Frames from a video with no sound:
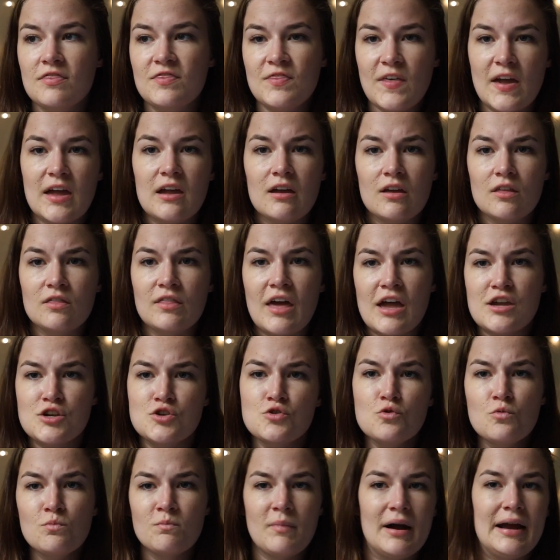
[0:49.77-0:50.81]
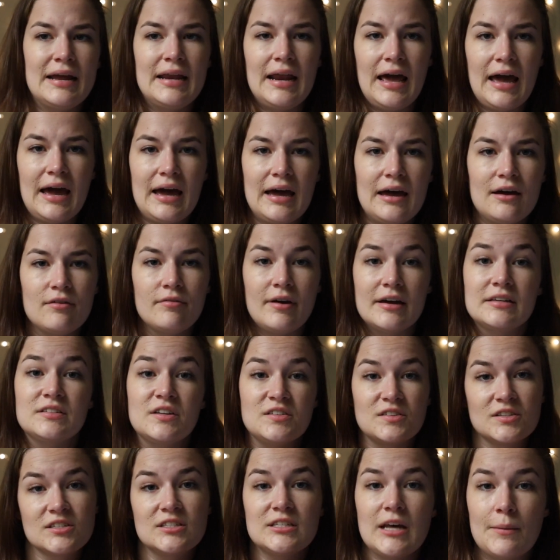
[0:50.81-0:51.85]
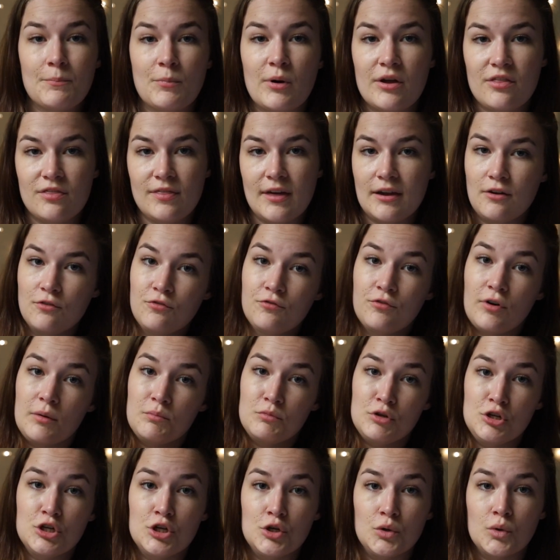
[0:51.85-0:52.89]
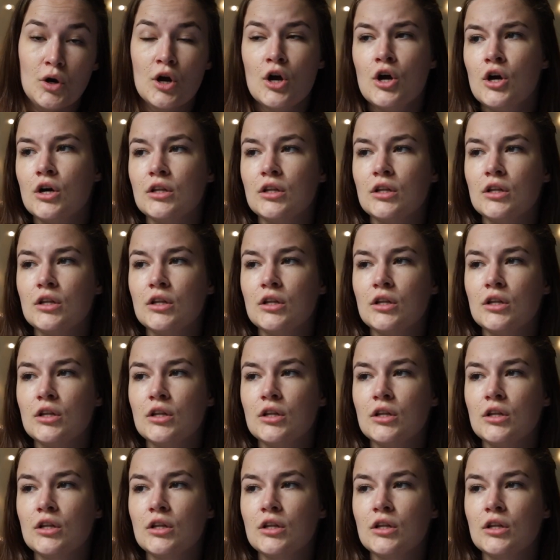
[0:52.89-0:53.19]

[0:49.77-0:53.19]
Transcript: thing that you might have as a separate thing from you.